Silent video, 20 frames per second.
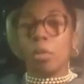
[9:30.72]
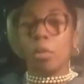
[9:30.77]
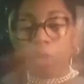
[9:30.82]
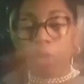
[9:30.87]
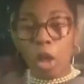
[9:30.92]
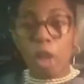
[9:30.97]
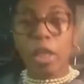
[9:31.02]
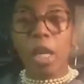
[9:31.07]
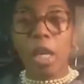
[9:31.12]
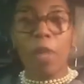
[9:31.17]

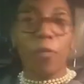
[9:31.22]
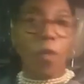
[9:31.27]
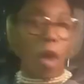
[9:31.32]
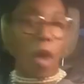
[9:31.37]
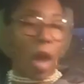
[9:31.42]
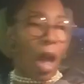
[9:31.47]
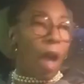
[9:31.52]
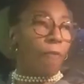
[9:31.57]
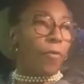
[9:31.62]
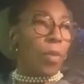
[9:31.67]
looking for
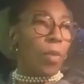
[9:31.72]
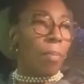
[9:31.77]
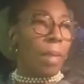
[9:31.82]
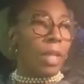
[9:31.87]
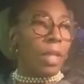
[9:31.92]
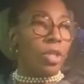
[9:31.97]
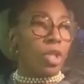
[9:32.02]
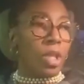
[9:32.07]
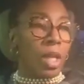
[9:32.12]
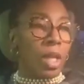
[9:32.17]

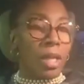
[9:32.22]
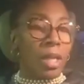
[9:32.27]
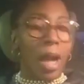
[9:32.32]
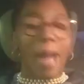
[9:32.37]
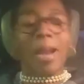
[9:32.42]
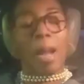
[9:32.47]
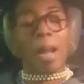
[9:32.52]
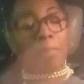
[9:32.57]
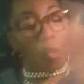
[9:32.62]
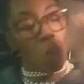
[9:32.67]
affirmation in
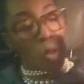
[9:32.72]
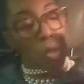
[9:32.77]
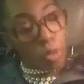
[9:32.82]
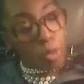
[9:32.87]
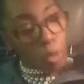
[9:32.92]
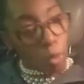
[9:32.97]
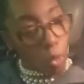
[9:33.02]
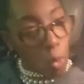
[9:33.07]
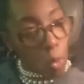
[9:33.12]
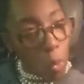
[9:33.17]
God. I'm going
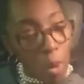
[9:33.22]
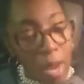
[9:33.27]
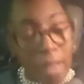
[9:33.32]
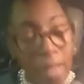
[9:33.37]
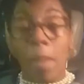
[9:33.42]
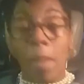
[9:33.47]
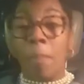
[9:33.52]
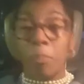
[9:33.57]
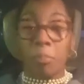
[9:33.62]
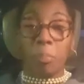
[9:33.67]
to quit
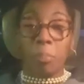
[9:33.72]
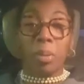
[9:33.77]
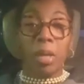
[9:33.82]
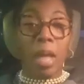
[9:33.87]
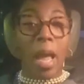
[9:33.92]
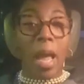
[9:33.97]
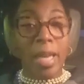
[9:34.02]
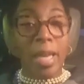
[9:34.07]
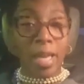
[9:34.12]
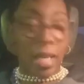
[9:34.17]

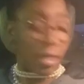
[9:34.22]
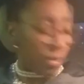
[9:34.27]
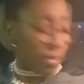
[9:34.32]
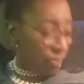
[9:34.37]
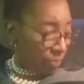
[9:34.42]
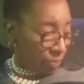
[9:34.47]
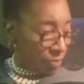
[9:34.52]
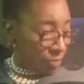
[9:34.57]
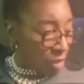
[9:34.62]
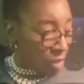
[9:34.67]
playing.
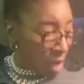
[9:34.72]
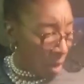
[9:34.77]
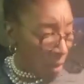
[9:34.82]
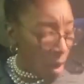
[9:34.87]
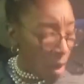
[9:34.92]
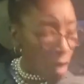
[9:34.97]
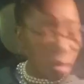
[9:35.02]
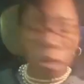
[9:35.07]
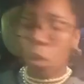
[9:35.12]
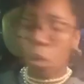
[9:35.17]
Come
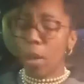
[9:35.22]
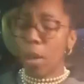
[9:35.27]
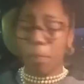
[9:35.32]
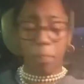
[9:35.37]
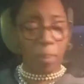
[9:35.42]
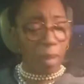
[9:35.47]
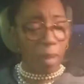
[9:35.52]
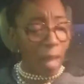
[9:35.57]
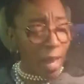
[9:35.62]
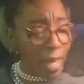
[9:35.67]
on, quit
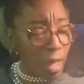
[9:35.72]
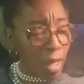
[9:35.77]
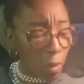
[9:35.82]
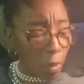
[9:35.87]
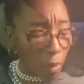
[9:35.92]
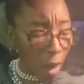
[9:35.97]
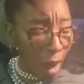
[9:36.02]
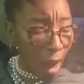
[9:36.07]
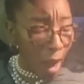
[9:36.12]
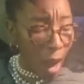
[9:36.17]
playing
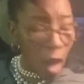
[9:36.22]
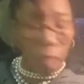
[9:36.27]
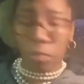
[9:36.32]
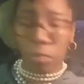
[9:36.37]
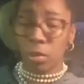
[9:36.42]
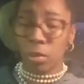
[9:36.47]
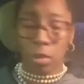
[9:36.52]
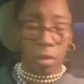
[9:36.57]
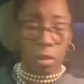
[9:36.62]
around